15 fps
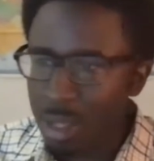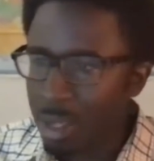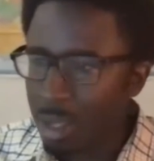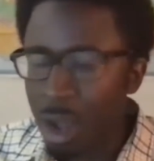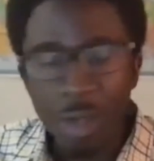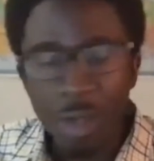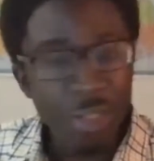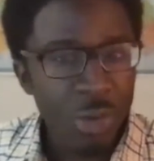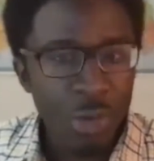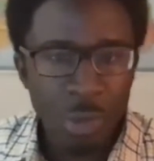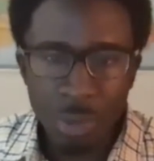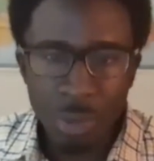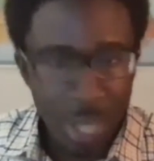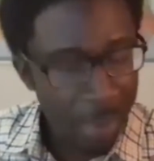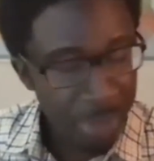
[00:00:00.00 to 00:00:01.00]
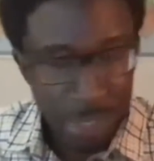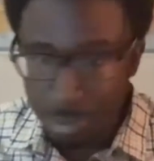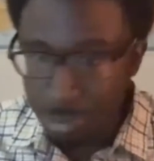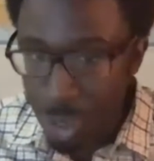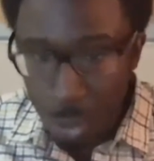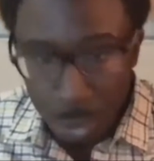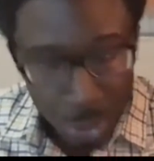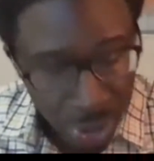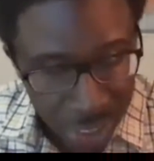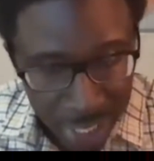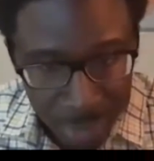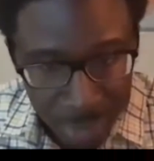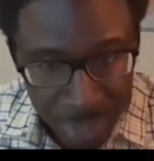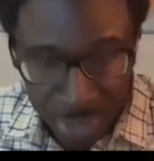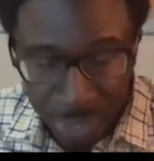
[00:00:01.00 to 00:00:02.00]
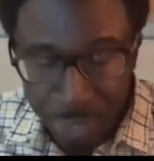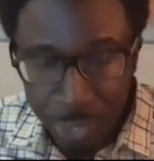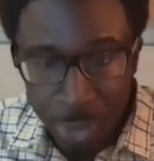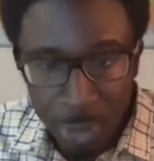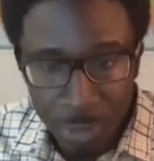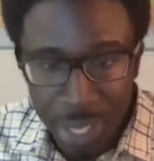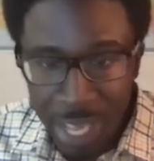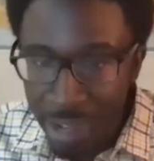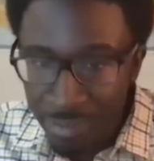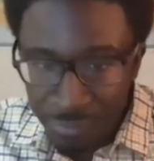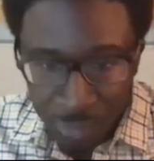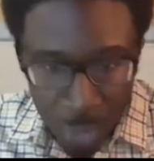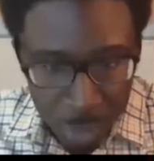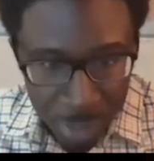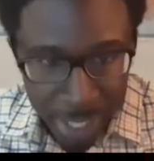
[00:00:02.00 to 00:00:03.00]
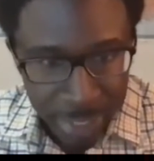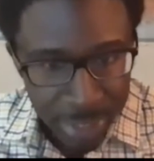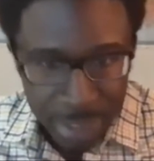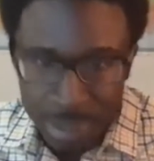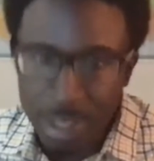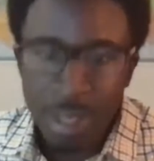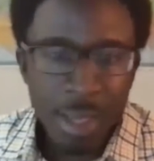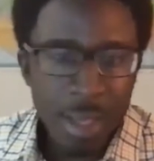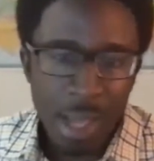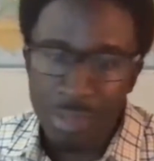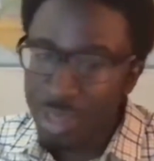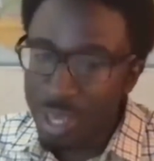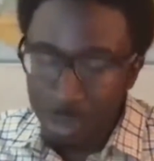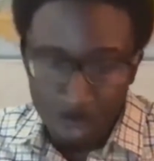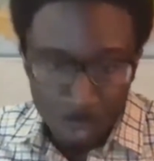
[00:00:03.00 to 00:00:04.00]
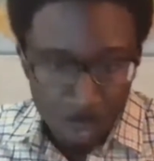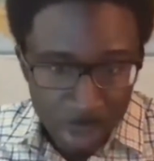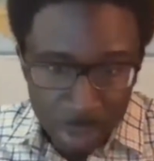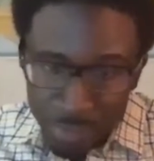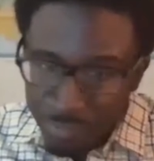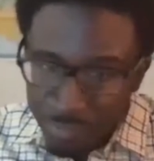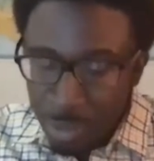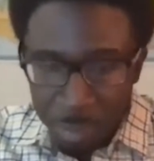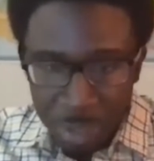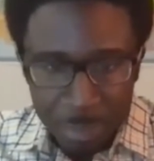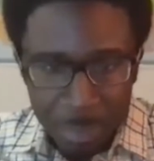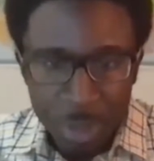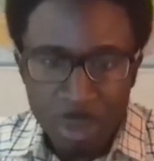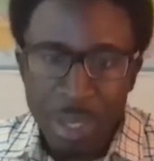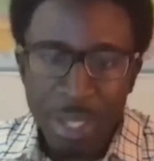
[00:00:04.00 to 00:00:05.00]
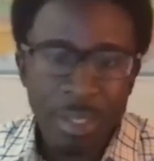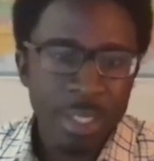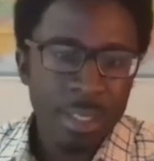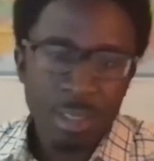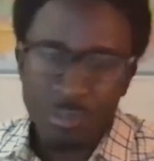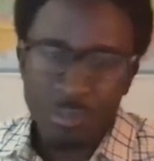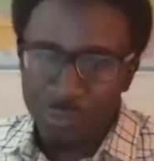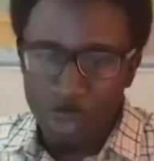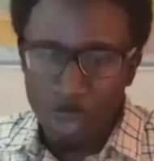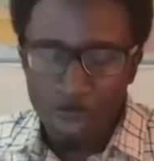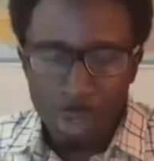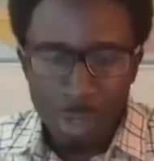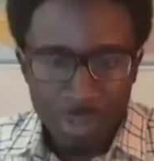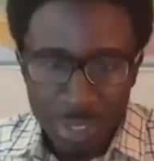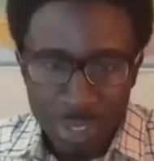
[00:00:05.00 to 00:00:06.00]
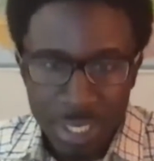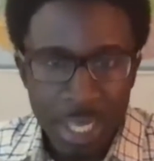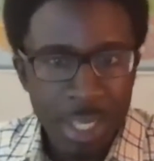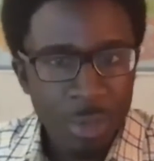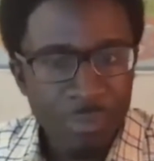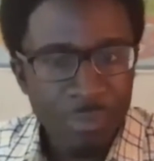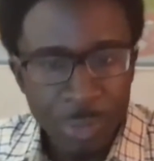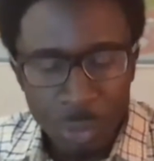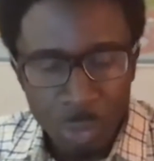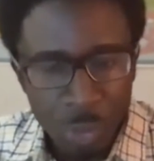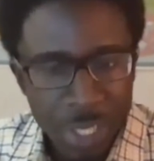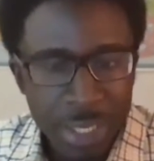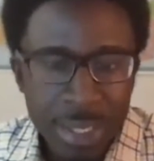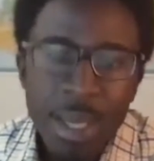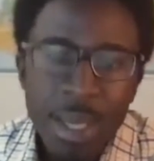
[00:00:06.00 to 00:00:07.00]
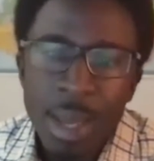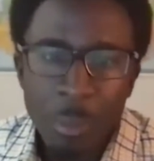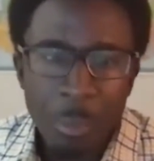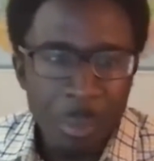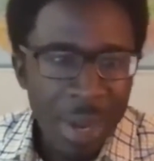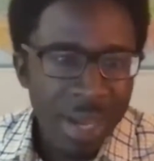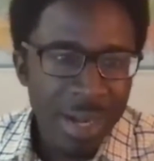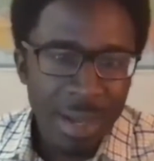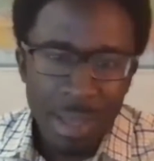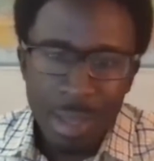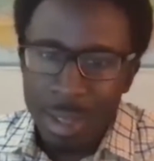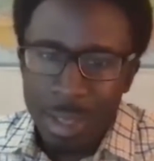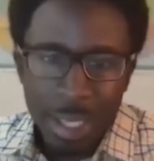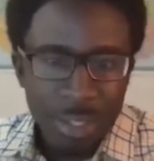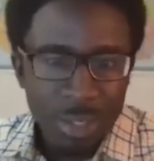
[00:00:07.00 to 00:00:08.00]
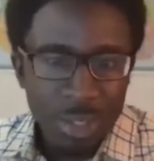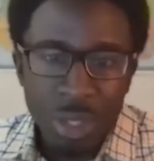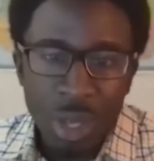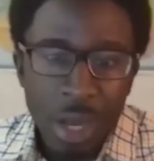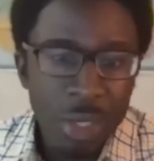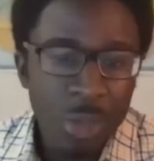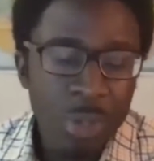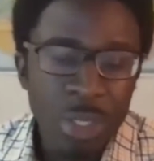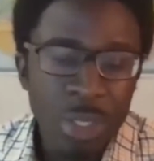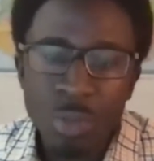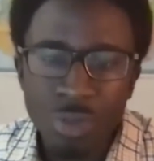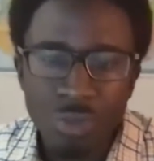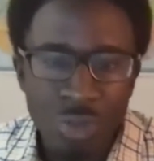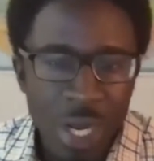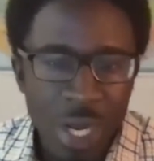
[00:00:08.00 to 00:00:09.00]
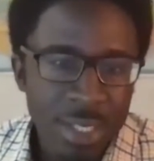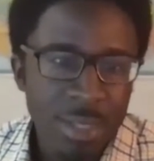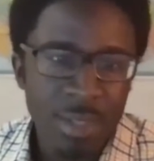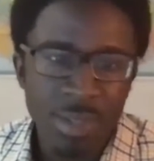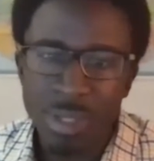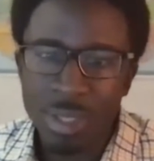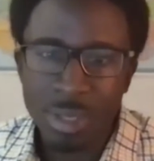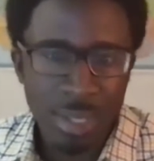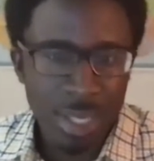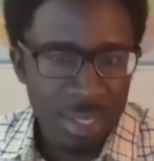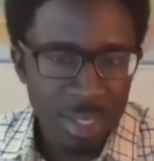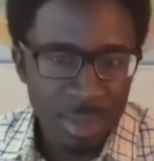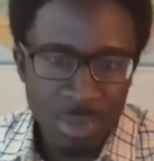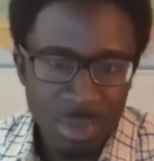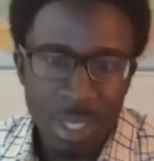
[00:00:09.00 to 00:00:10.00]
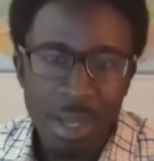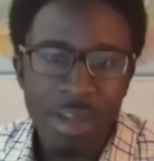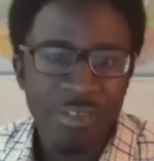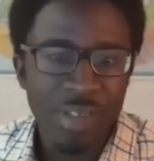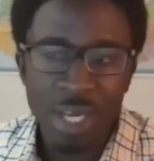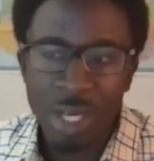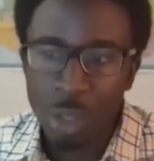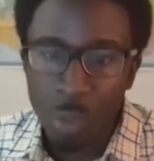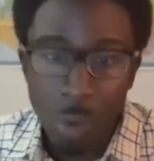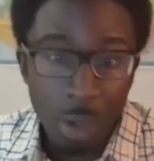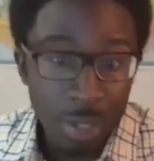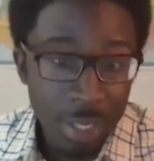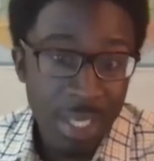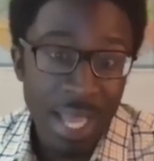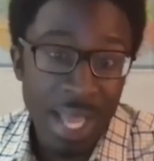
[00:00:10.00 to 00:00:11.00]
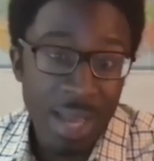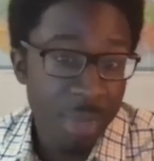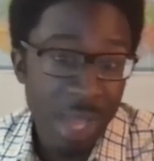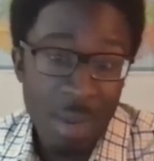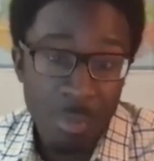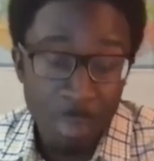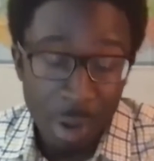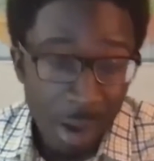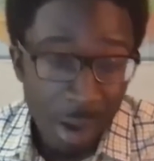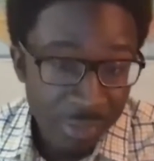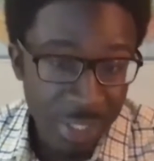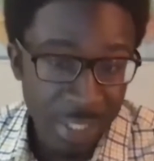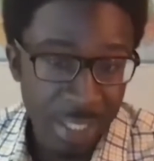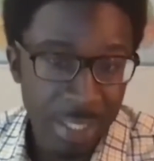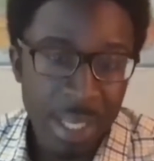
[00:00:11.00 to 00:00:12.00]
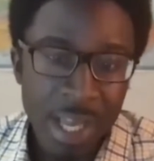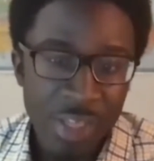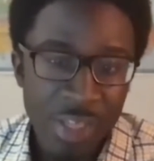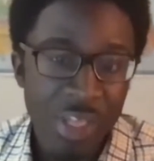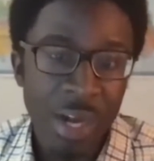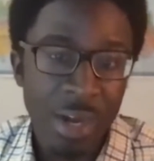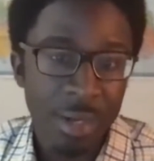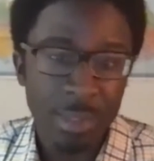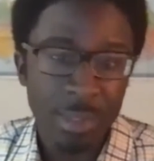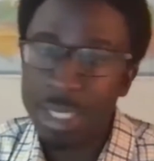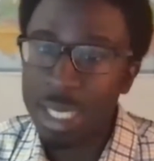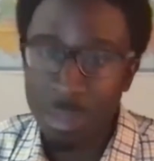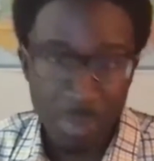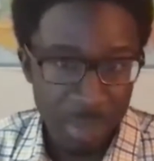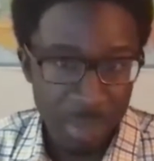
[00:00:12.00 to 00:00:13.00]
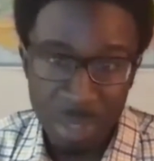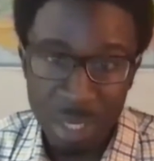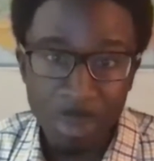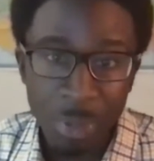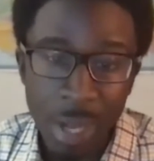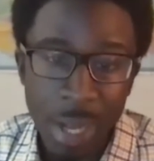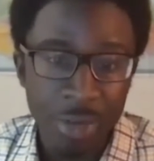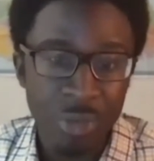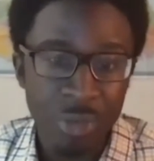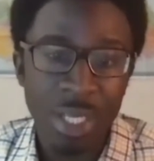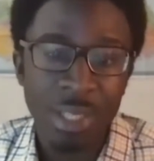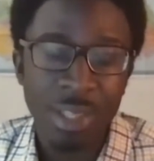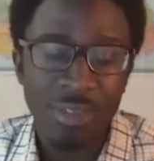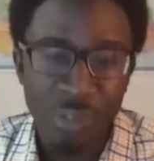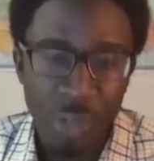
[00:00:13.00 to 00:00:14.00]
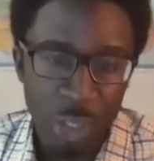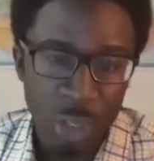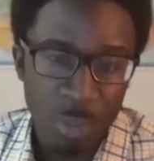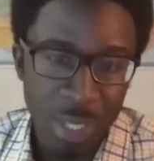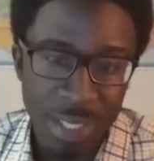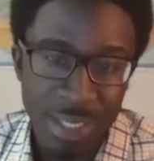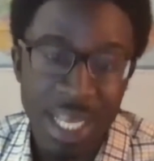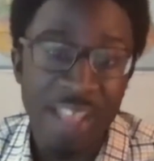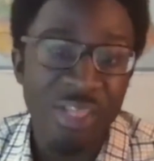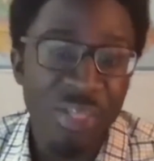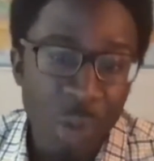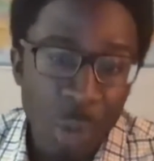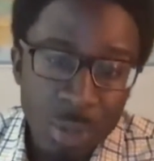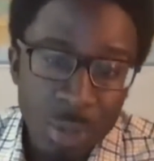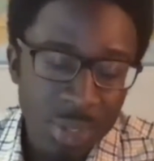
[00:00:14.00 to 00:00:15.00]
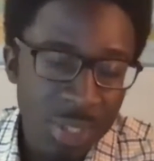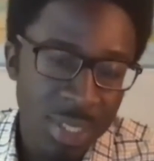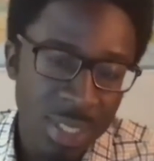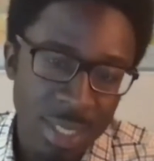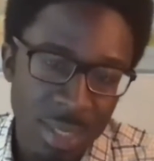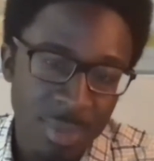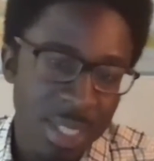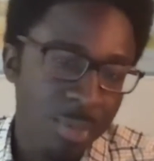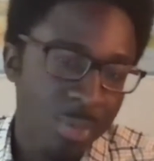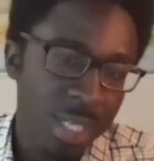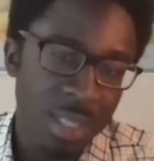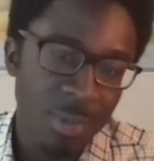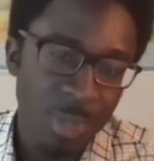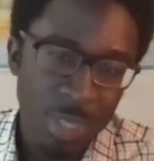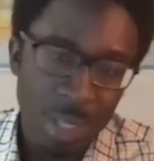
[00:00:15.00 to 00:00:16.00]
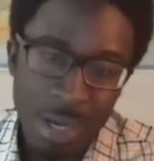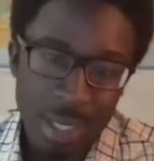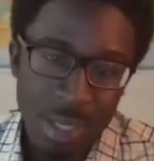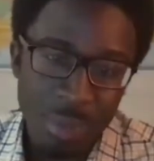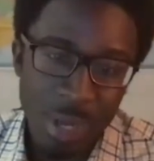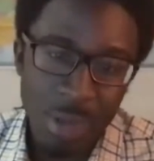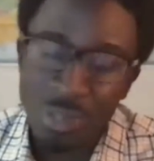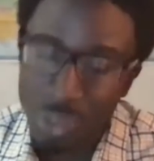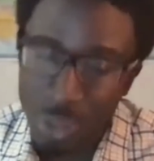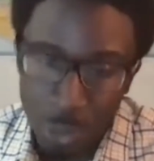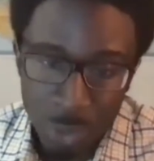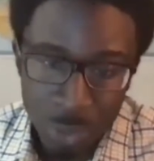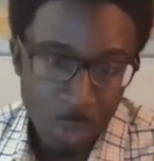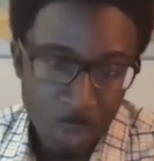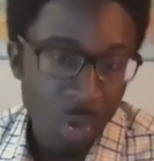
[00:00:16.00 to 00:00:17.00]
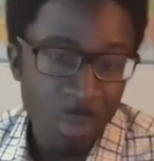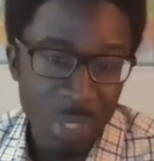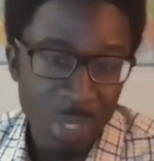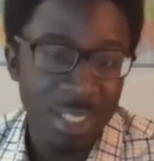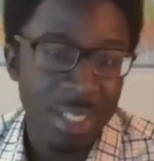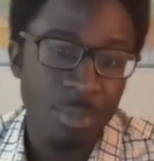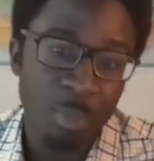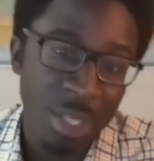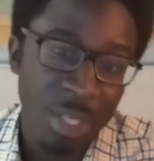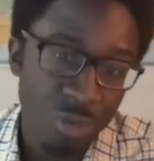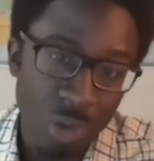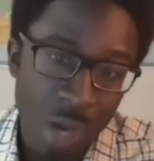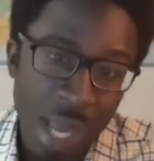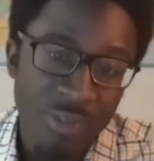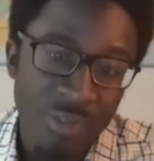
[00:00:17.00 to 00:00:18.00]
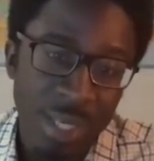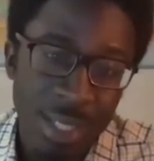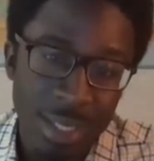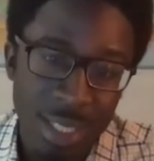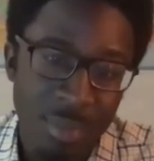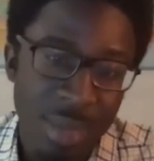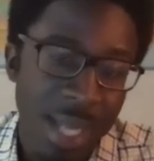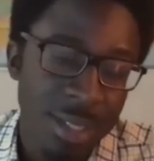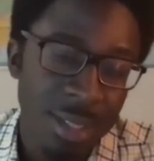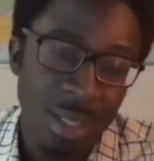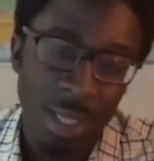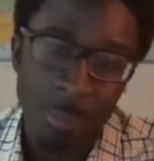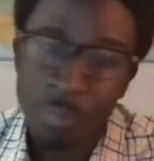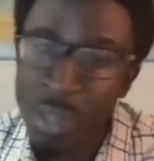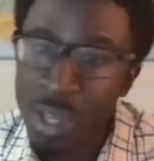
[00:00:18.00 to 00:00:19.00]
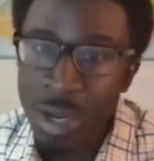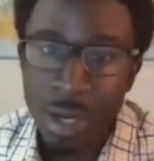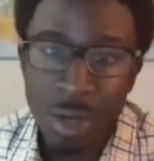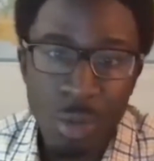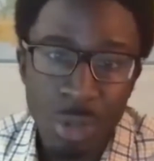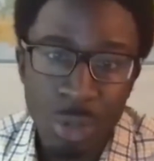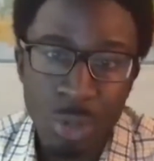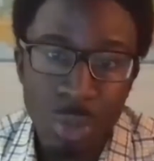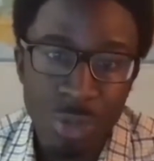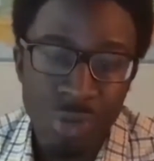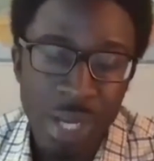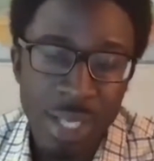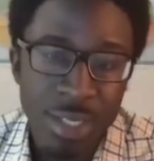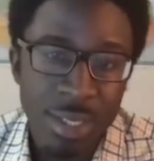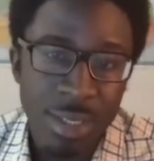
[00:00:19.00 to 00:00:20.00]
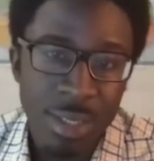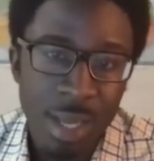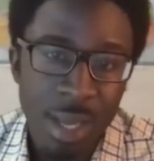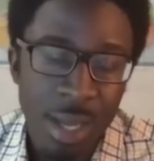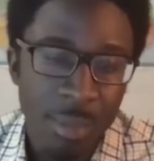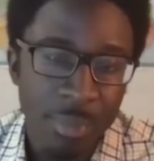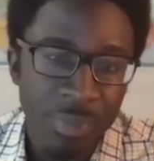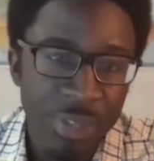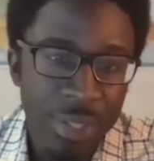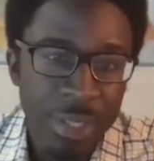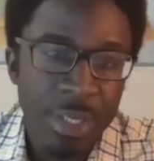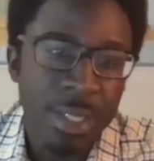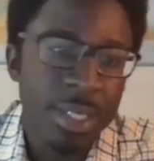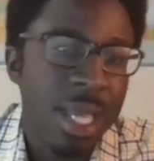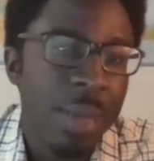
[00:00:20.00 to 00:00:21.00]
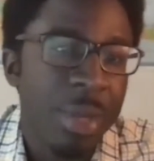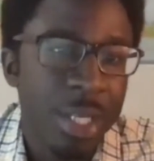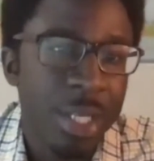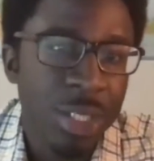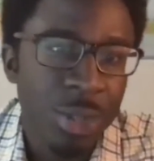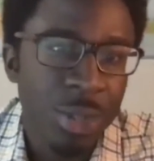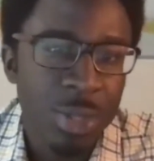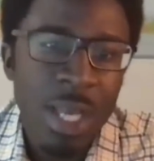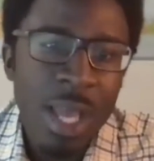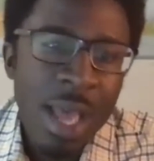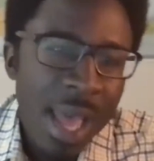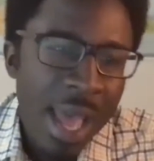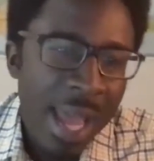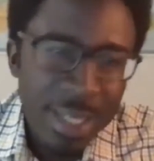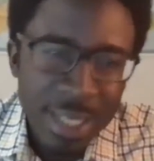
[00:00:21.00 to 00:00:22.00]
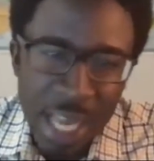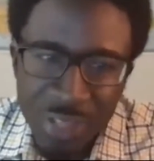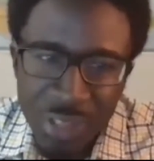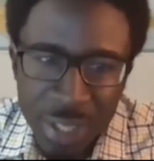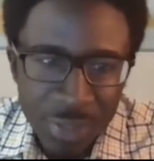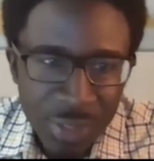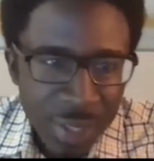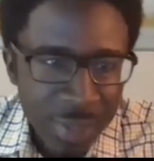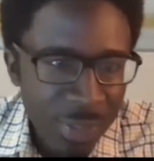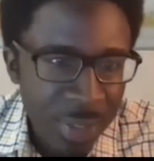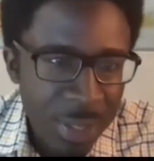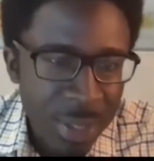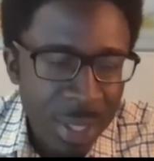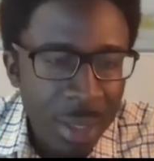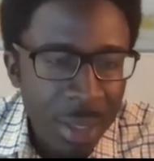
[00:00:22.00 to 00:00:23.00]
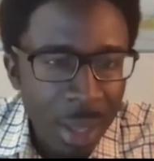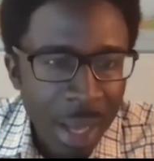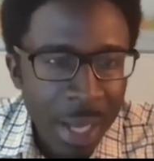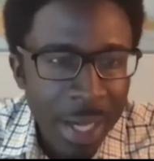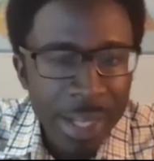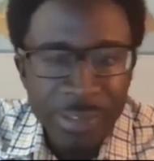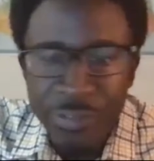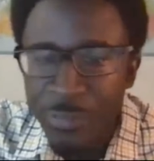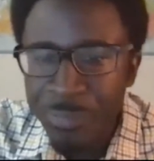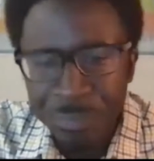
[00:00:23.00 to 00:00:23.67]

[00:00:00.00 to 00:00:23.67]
Although, I mean, no shade being thrown at food banks, they will fill people's bellies for the day or for the week, but it's not going to address the systems of inequality and poverty that are keeping people hungry in the first place. And those are the systems that we need to be talking about, and those are what we need to be driving and dismantling in order to address these systemic issues. And I think that there's a lot of